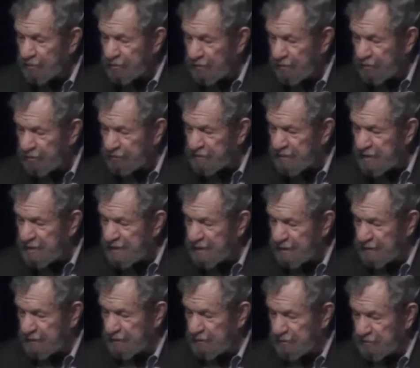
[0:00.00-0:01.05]
3
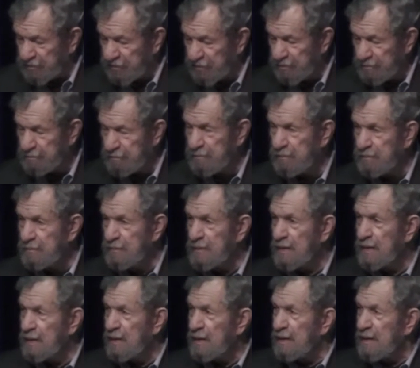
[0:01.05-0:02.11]
years,
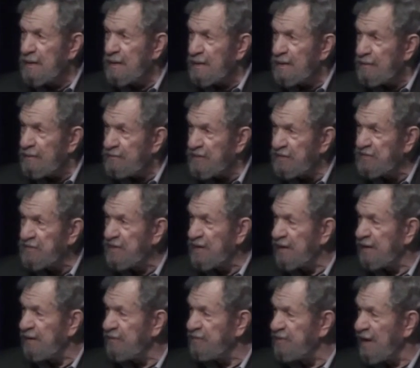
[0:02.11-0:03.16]
the city
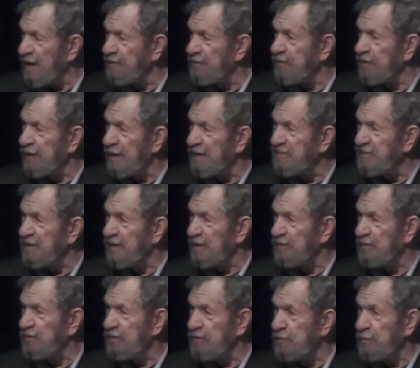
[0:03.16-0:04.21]
of Denver has
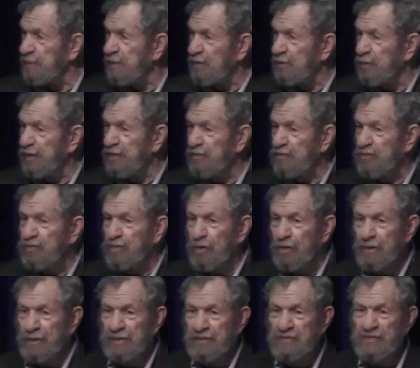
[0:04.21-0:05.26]
issued between 4,000
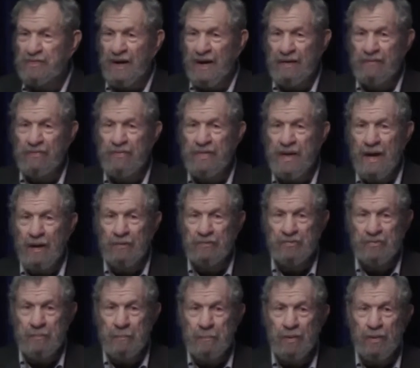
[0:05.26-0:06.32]
and 5,000
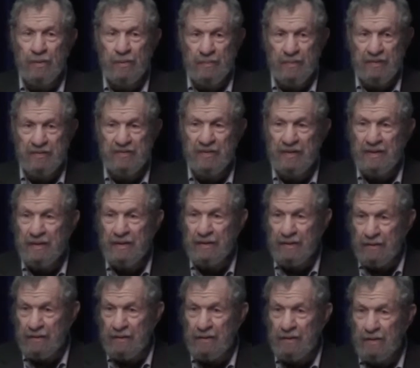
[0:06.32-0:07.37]
permits a year
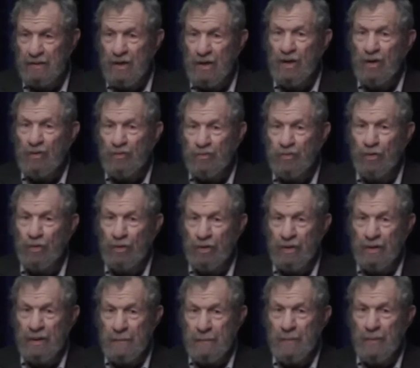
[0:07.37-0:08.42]
for
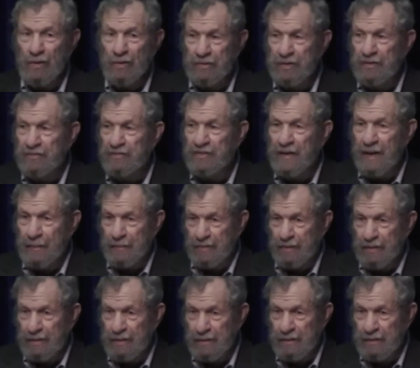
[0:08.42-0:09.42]
multifamily